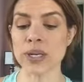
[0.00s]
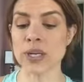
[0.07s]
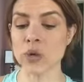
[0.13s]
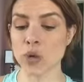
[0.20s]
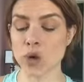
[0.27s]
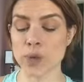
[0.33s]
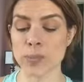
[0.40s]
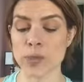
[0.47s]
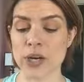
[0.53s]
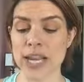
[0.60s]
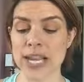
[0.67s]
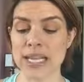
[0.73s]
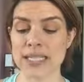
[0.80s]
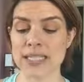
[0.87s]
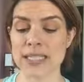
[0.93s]

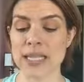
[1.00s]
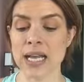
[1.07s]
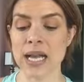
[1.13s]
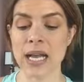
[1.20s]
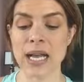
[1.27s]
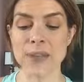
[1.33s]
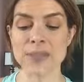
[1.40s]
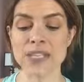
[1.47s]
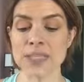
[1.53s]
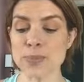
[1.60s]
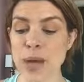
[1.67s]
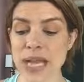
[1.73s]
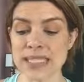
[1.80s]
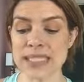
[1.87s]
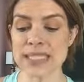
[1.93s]
incorporate these
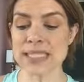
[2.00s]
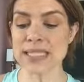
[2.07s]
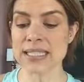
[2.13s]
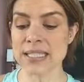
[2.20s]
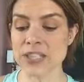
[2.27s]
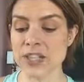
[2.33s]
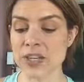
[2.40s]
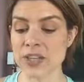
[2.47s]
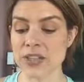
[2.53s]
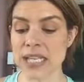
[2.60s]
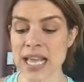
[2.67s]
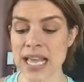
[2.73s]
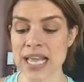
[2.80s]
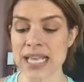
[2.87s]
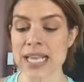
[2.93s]
practices into your
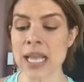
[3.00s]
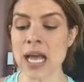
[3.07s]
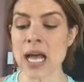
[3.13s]
day,